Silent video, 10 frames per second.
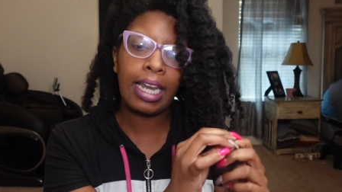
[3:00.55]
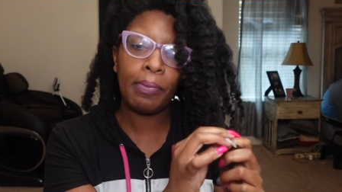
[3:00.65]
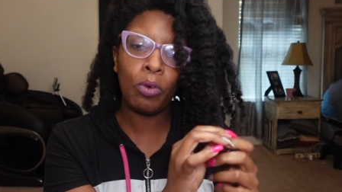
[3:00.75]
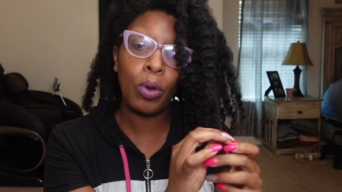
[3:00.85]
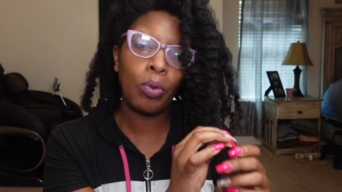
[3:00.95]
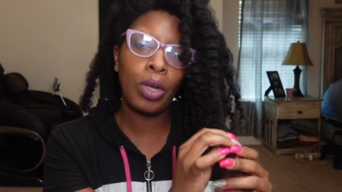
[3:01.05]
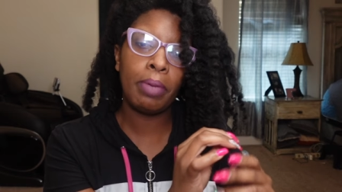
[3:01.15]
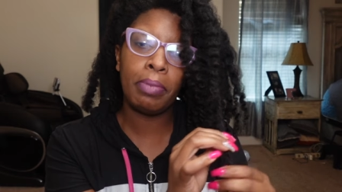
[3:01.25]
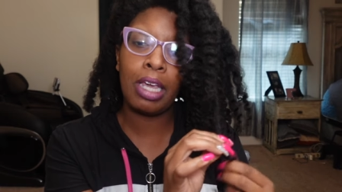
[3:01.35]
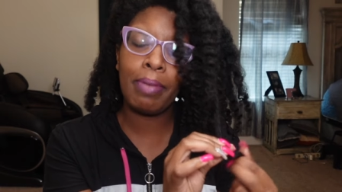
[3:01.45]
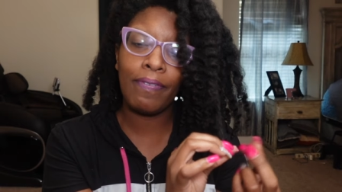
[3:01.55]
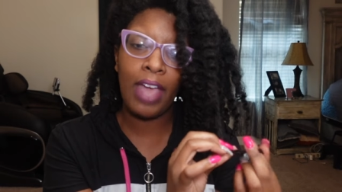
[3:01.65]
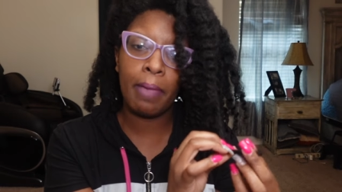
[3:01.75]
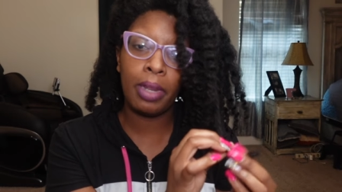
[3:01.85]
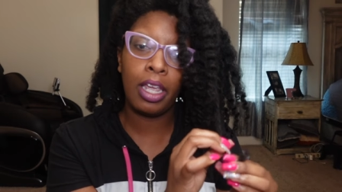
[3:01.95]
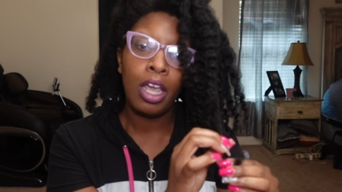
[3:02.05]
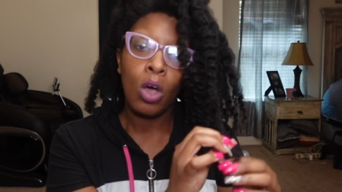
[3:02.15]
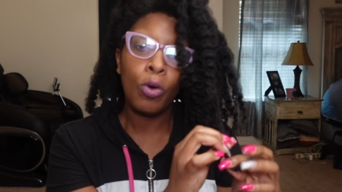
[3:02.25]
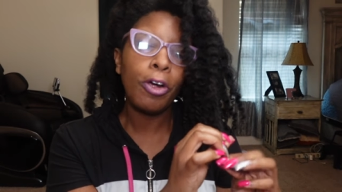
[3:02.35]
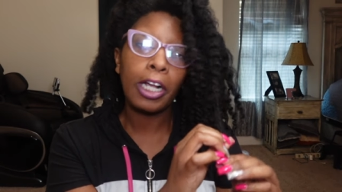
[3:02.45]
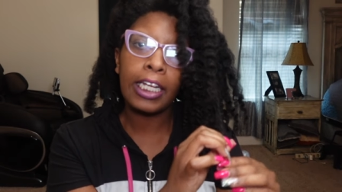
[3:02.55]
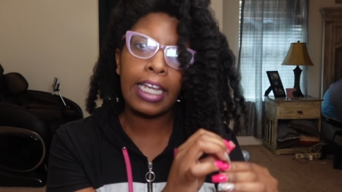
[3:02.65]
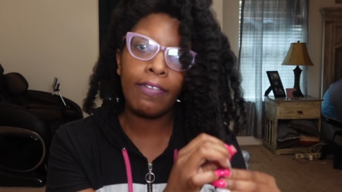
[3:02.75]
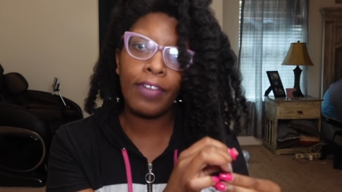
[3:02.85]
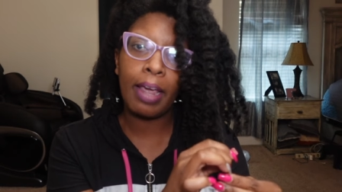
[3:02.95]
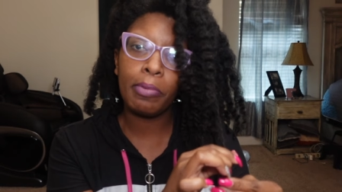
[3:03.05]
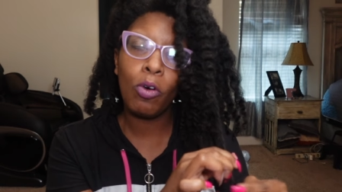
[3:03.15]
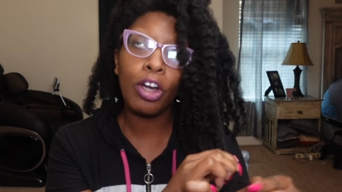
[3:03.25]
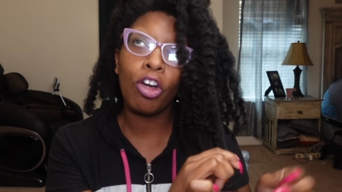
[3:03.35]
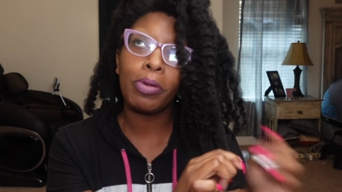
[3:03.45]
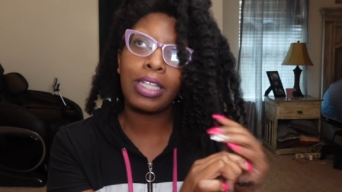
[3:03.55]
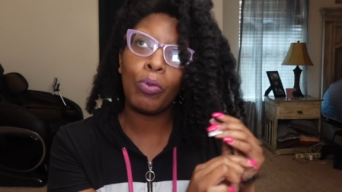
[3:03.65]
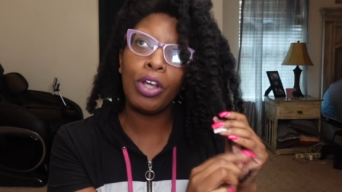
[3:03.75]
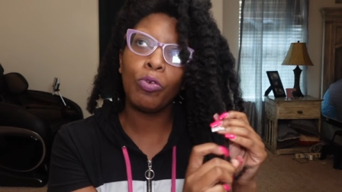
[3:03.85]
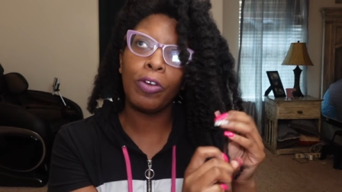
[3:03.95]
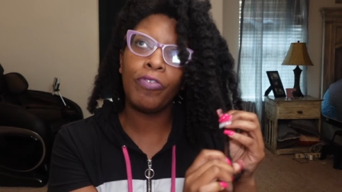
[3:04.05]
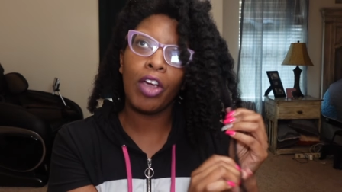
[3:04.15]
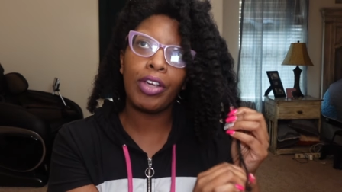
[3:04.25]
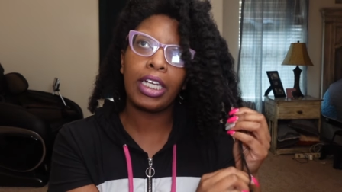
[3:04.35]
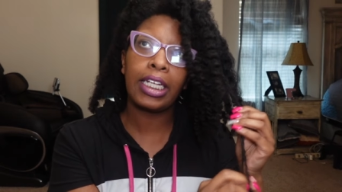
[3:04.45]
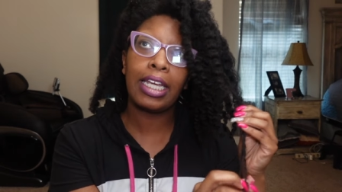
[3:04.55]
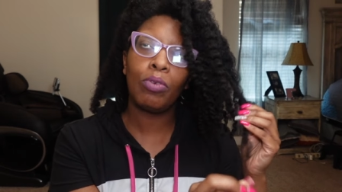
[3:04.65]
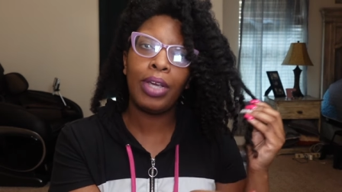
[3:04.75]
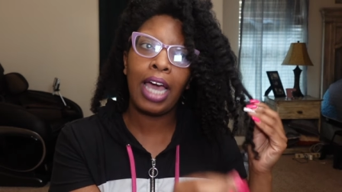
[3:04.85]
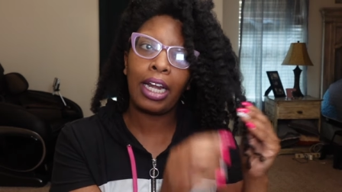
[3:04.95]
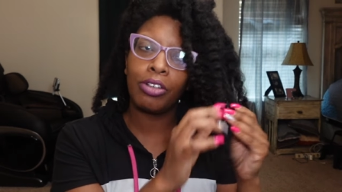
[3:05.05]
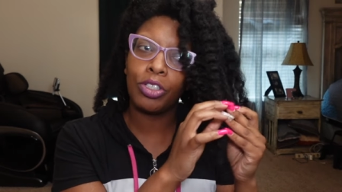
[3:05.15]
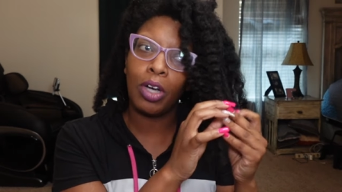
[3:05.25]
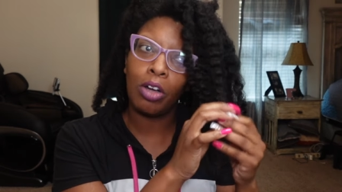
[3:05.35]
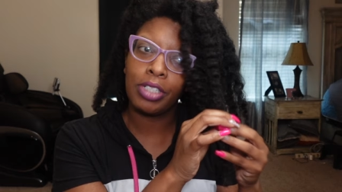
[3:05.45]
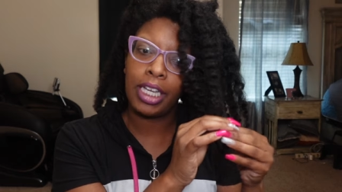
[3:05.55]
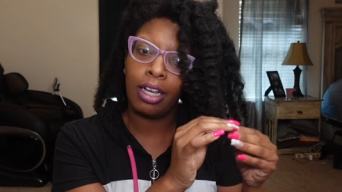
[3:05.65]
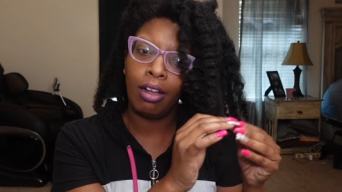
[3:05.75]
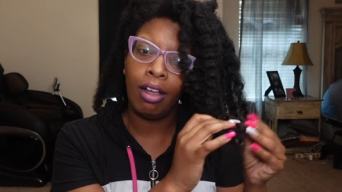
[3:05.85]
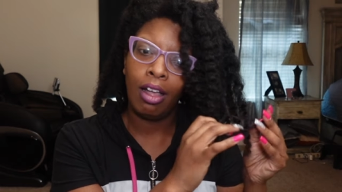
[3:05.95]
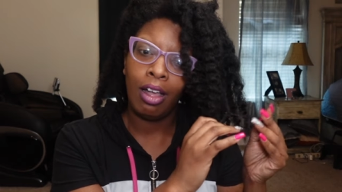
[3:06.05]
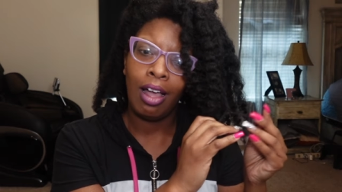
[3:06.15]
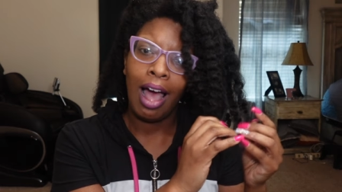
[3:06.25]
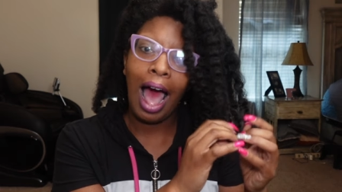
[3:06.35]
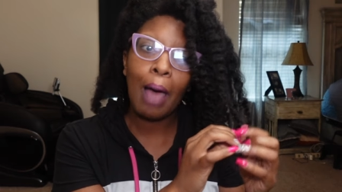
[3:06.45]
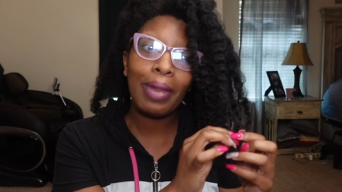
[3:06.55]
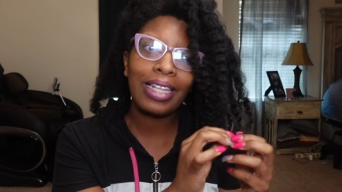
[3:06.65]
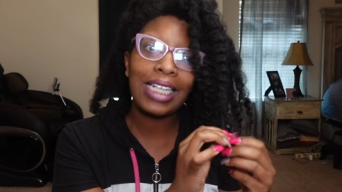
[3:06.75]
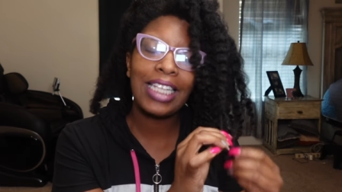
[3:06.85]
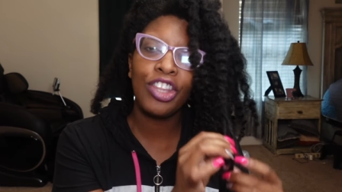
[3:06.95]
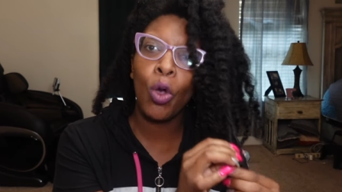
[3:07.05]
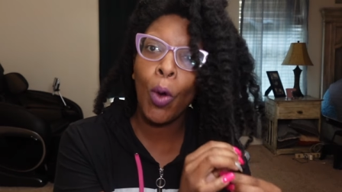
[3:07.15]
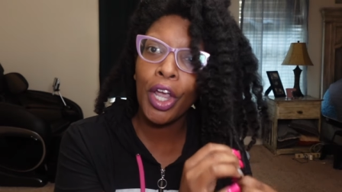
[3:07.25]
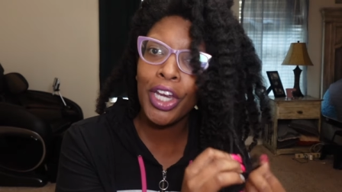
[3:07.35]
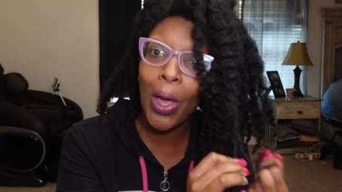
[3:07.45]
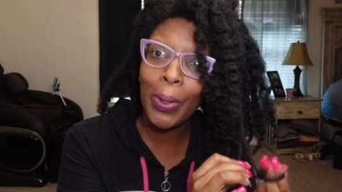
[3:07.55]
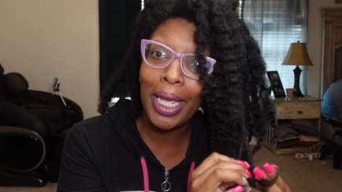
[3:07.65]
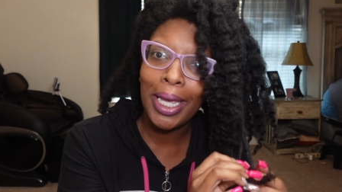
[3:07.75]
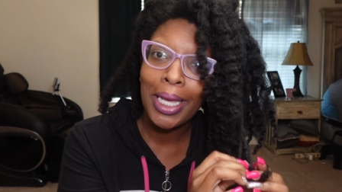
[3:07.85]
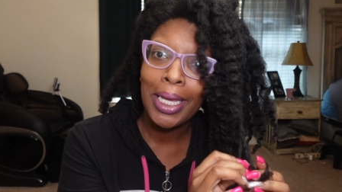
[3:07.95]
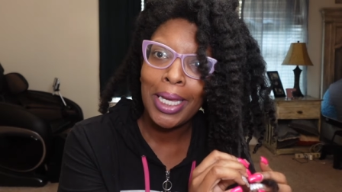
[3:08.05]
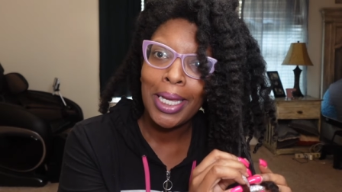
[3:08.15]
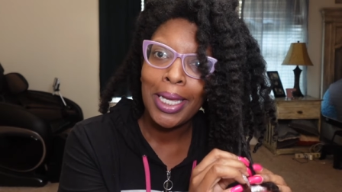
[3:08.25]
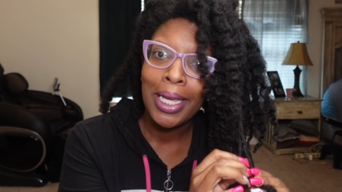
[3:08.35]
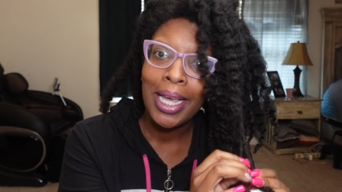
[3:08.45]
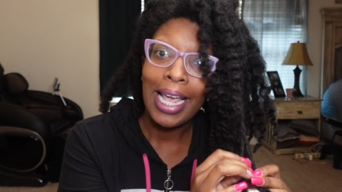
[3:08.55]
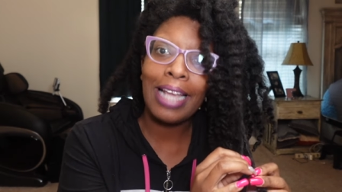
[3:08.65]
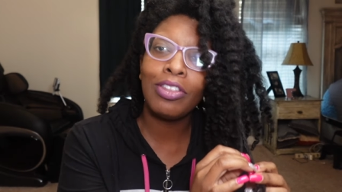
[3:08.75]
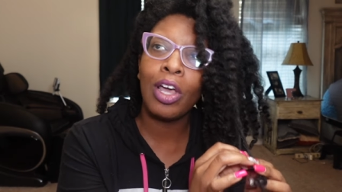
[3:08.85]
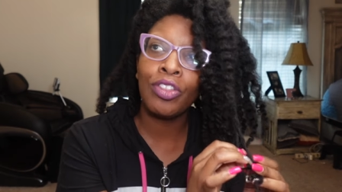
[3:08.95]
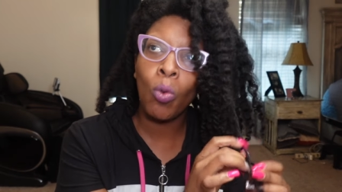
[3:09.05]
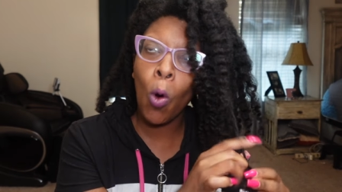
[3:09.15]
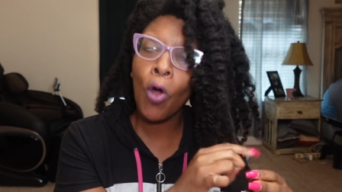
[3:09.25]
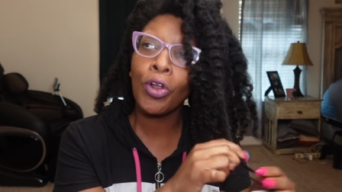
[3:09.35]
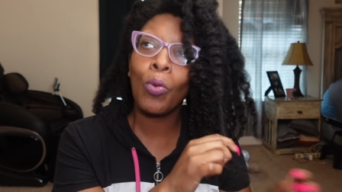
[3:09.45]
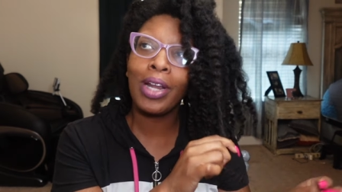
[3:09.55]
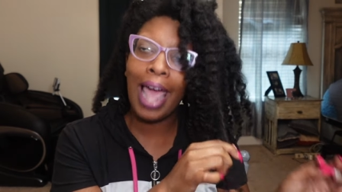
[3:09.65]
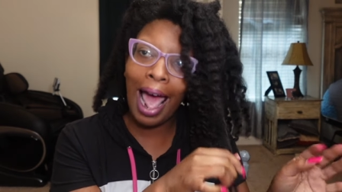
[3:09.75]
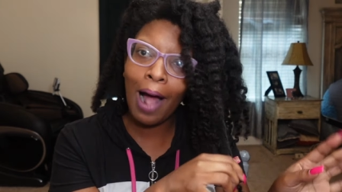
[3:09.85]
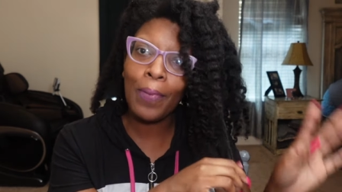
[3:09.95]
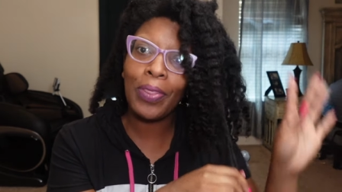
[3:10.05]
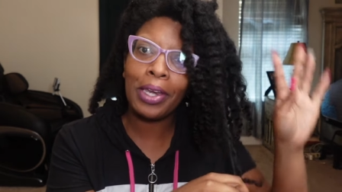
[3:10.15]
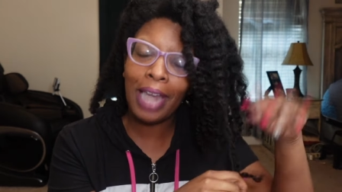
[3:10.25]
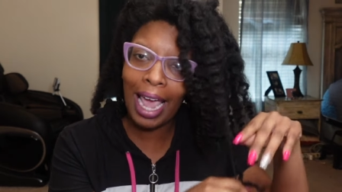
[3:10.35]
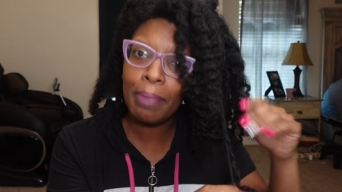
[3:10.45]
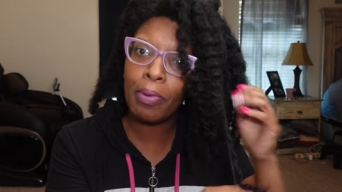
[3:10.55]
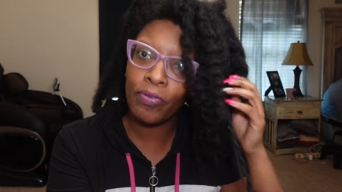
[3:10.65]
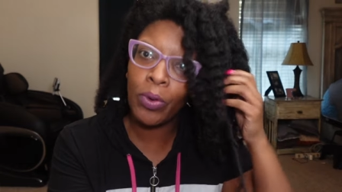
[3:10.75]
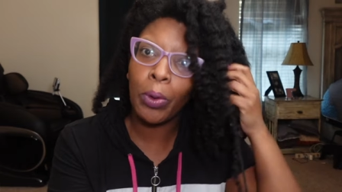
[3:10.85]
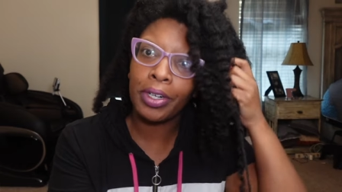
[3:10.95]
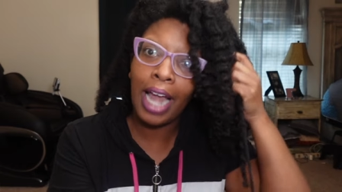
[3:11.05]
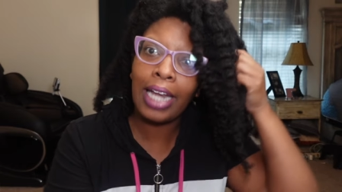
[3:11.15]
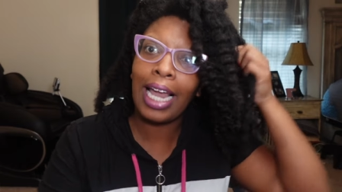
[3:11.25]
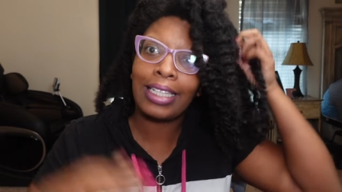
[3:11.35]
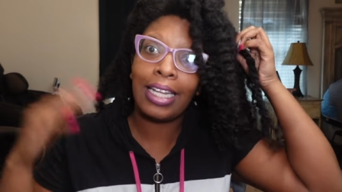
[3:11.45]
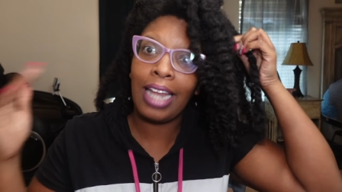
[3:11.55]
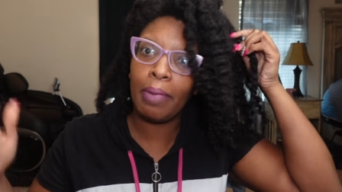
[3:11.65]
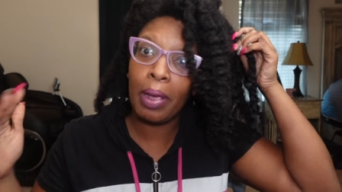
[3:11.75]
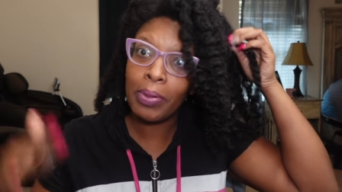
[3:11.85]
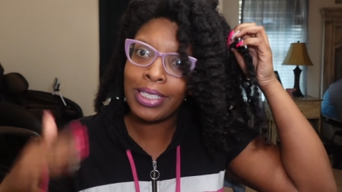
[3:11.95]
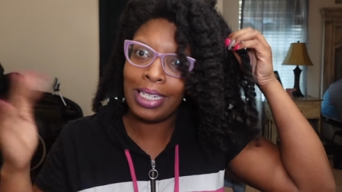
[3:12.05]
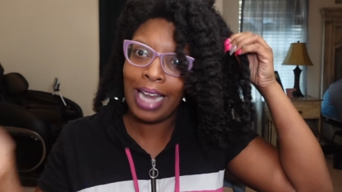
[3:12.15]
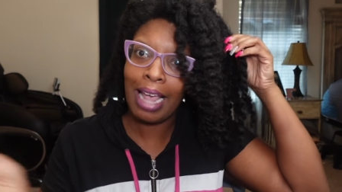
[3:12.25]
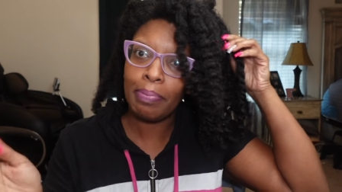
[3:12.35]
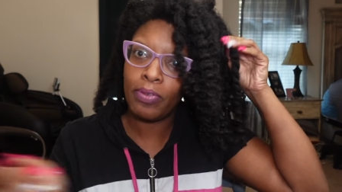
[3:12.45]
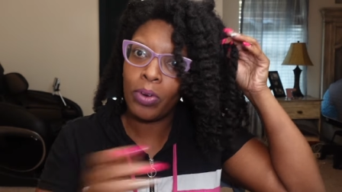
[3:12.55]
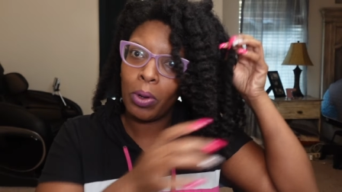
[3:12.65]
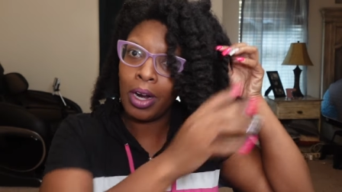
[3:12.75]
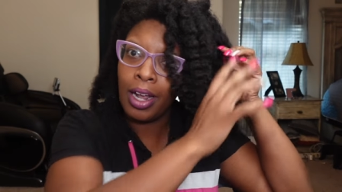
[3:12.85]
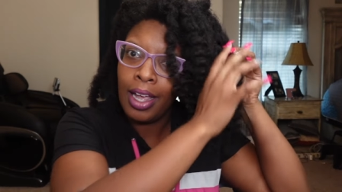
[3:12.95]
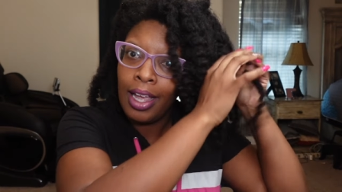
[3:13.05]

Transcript: I am we, we, me and my family, we are a clean family. One girl was like, we we're, very clean. We got to go to a hotel. I'm like, they said they're working on it. And the, and the water went out the night before, not like the day, it was the night before.